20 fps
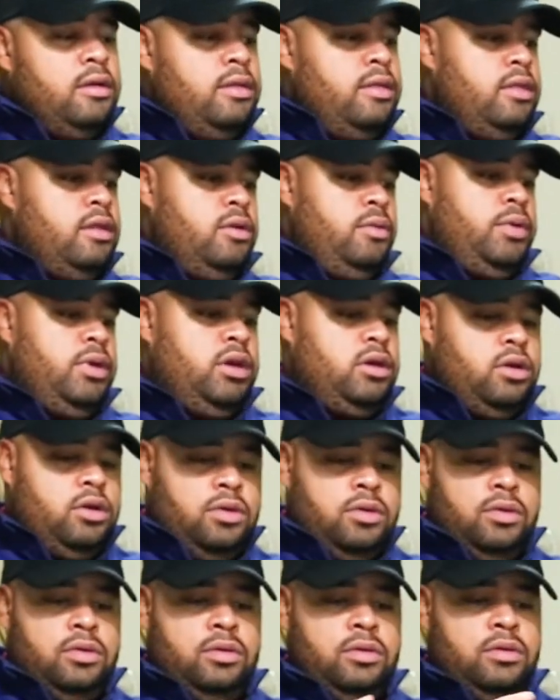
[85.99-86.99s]
There we
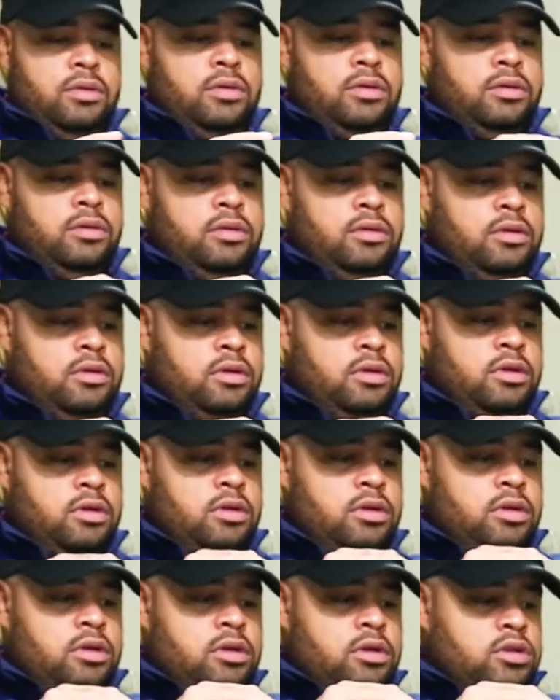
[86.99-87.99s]
go.
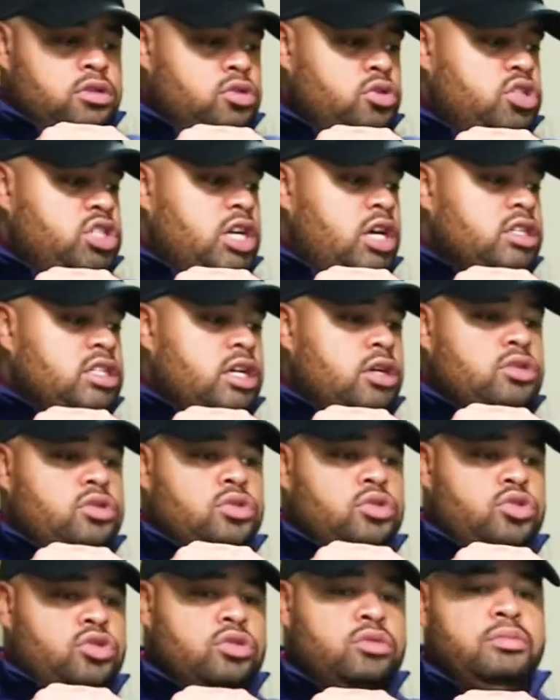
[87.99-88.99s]
So shout out
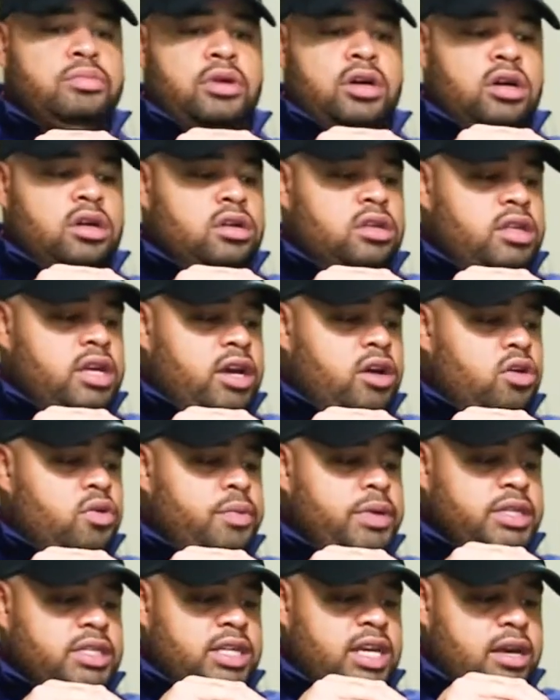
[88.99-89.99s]
to Junebug. They
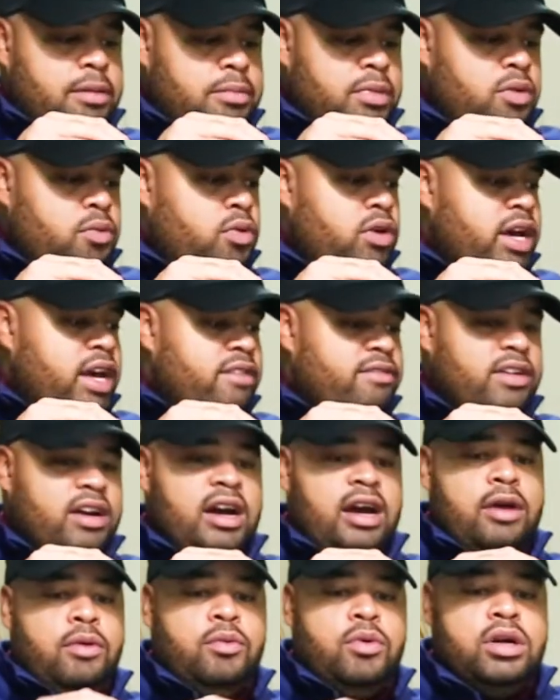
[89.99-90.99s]
always get me whatever
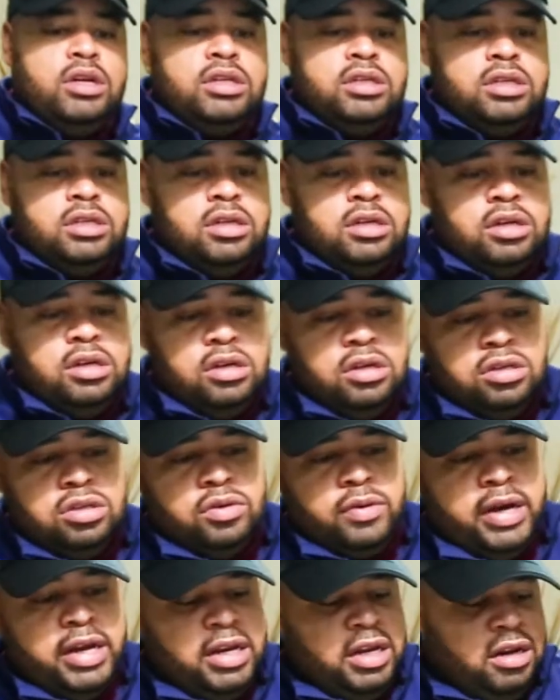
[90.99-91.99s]
I want.
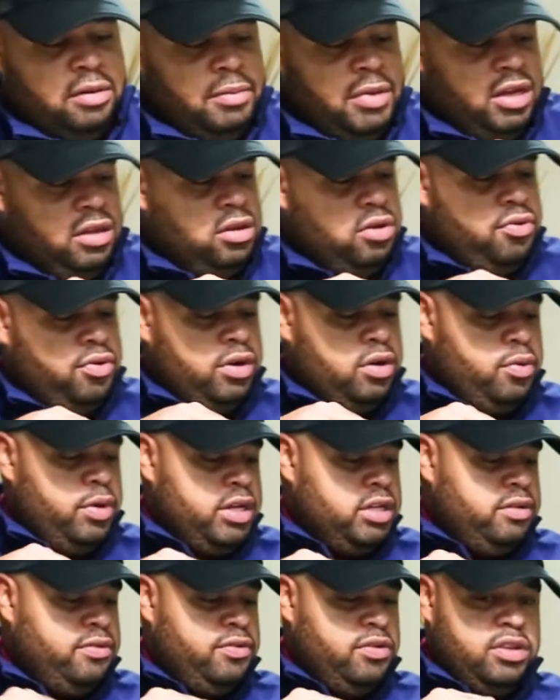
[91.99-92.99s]
So I did make the
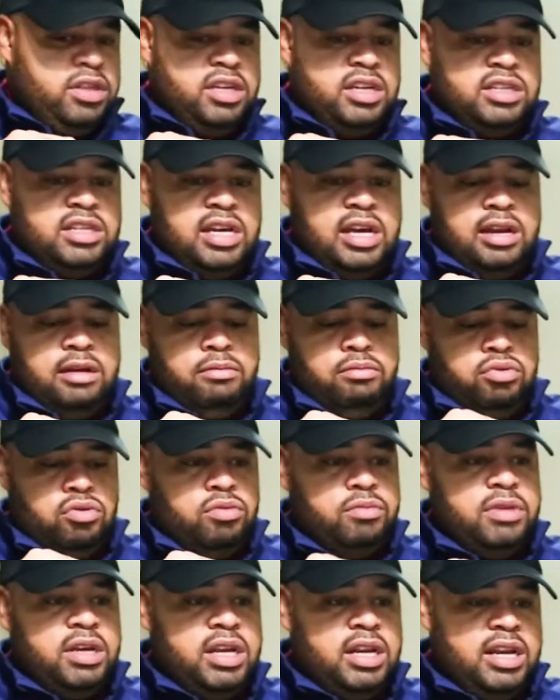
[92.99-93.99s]
request for this and
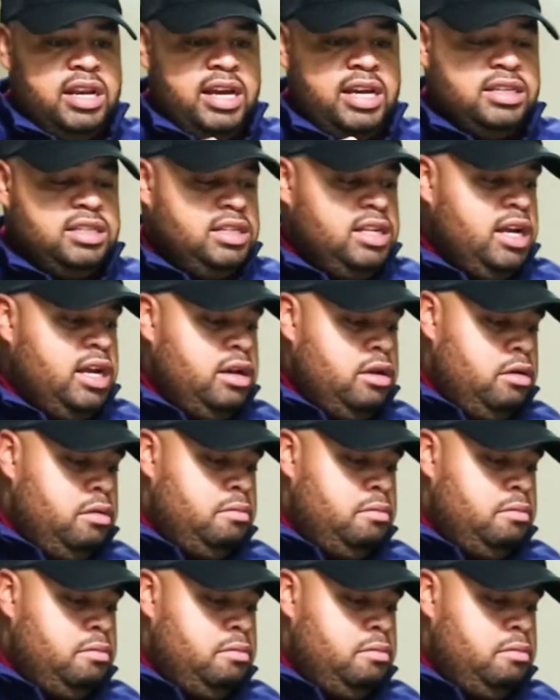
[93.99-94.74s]
boom, in less than,